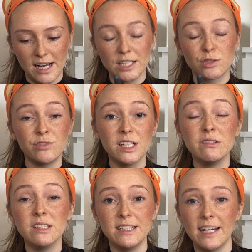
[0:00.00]
It's really,
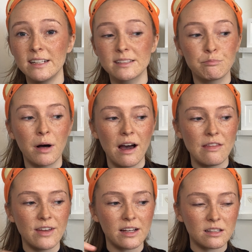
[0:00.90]
really nice, but I
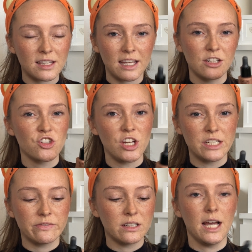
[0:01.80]
think the kind of shade
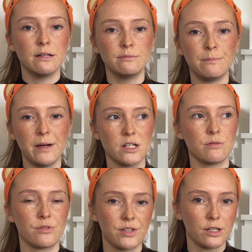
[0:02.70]
of it would be better
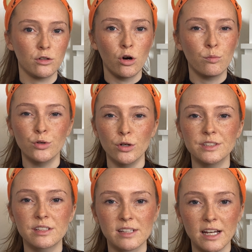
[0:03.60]
with like an all
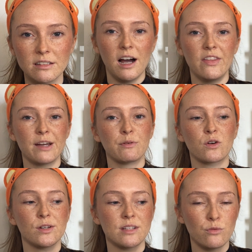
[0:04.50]
bronze skin. I think
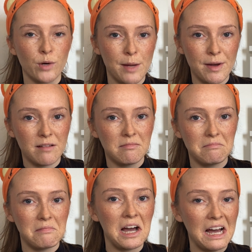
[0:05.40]
because I've went a bit
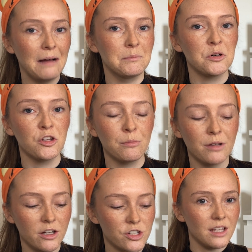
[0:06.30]
ham on the
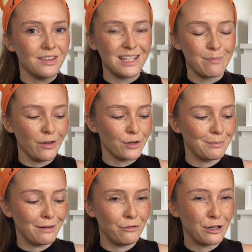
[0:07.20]
blush, this might look a
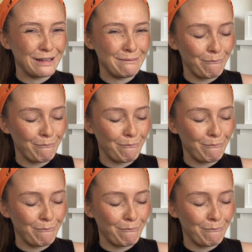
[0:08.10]
bit funky.